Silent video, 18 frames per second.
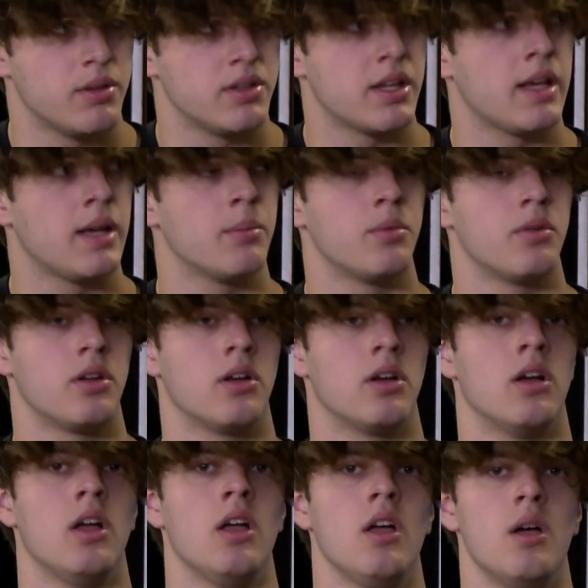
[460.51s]
He's able
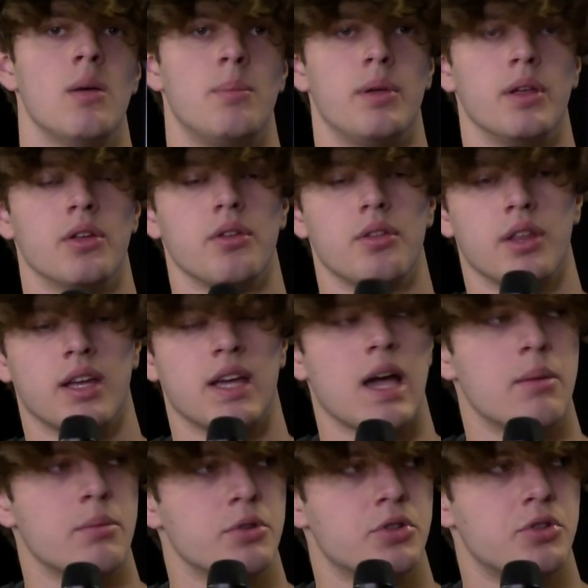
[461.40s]
to build the
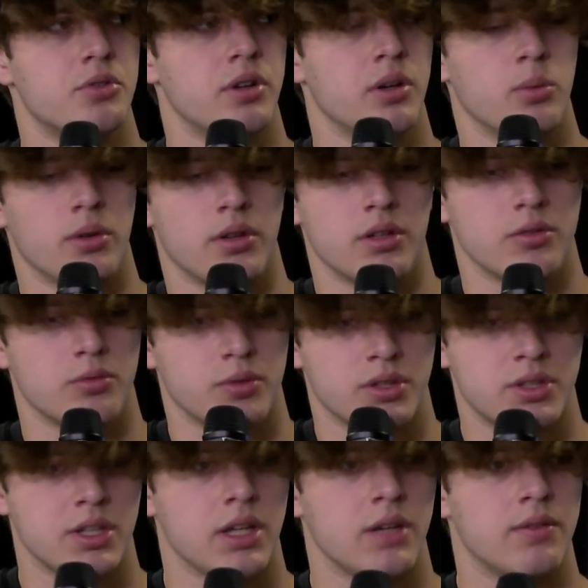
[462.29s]
chemistry with his
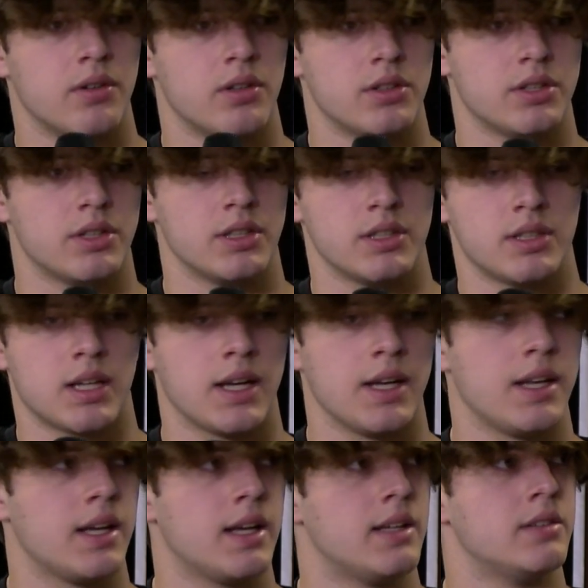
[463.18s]
receivers and his
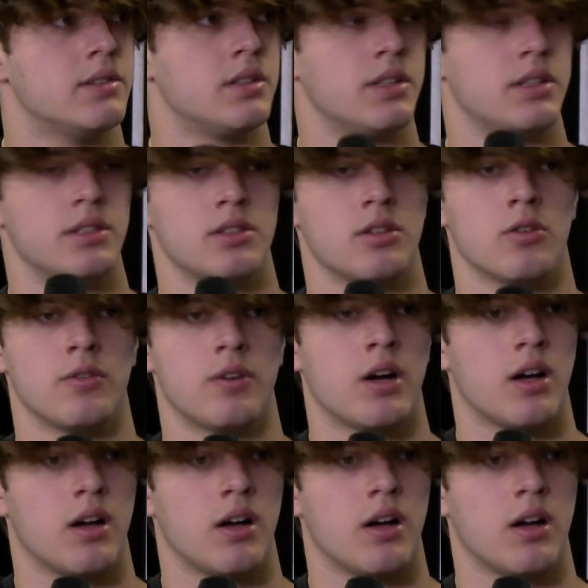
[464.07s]
tight ends and his off uh,